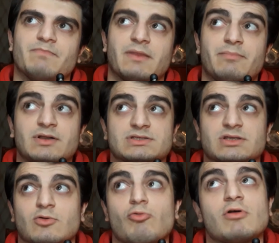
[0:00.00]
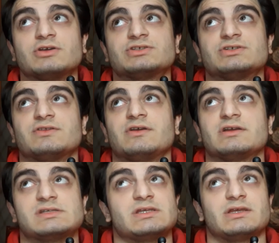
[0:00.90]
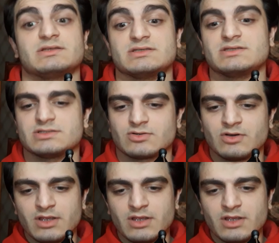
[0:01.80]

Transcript: a person question their existence, or